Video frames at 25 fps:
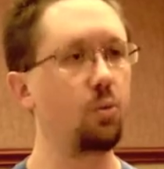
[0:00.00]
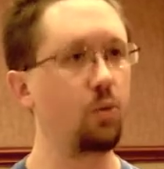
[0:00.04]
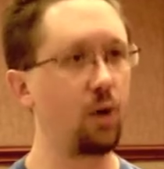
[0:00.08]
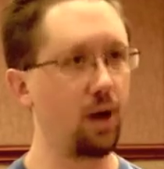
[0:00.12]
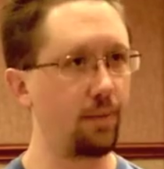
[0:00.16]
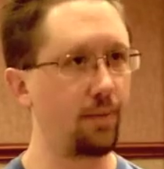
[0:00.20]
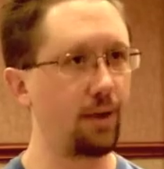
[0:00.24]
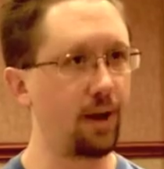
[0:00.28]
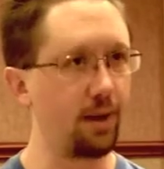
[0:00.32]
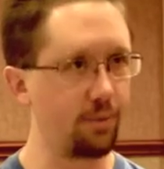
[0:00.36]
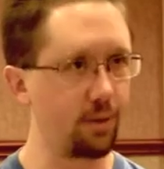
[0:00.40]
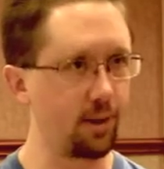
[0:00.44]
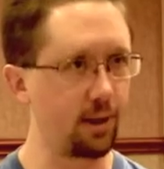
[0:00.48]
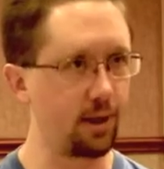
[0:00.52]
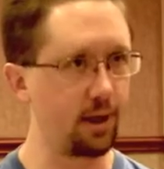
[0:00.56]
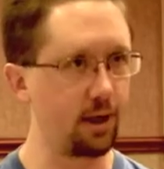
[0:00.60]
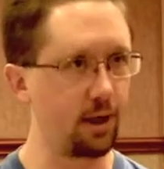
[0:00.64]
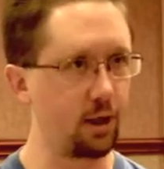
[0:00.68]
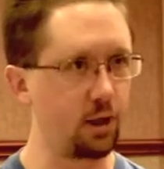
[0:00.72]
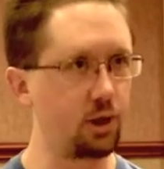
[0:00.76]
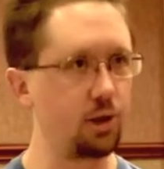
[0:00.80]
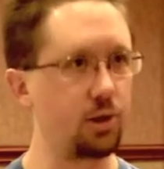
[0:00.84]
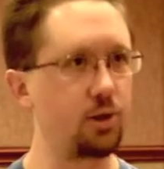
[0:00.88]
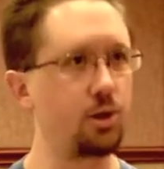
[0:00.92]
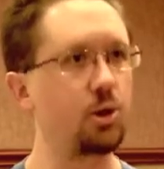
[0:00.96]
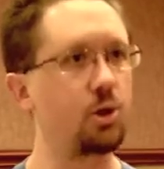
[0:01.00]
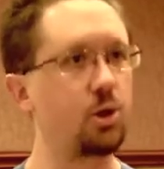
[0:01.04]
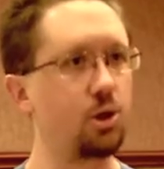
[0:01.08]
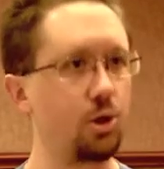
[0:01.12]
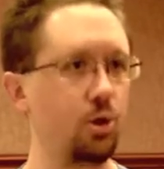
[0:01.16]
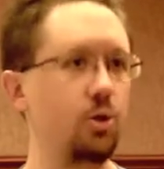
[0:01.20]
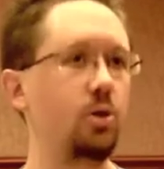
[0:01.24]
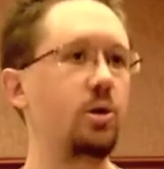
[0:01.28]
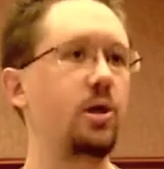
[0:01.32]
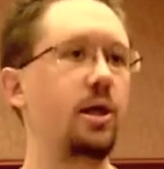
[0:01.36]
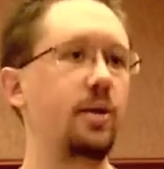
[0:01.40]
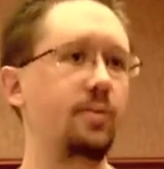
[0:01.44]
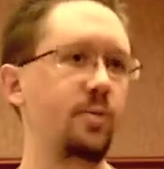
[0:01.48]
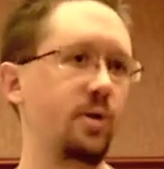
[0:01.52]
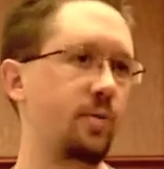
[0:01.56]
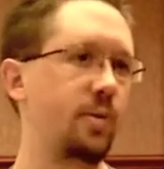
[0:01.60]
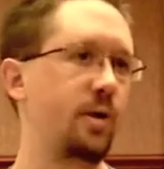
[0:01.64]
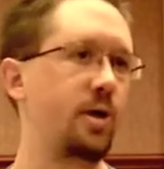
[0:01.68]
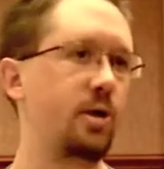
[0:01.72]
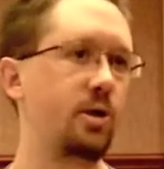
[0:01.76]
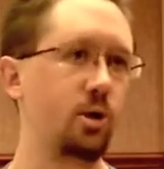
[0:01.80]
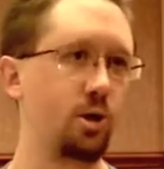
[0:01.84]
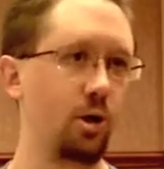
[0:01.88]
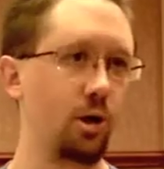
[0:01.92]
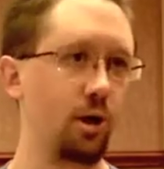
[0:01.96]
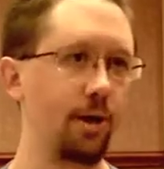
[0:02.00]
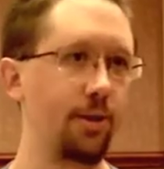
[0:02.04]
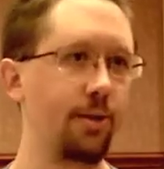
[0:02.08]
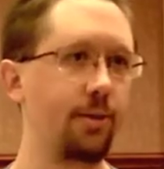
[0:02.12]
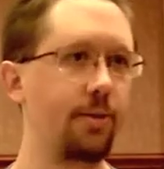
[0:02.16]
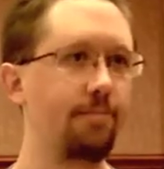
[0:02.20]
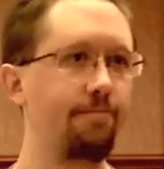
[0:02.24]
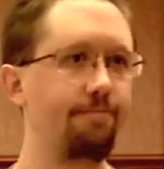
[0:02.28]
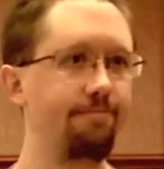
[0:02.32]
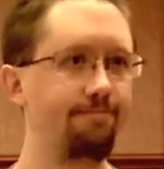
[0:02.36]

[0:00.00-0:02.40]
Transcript: web applications to claims-based auth.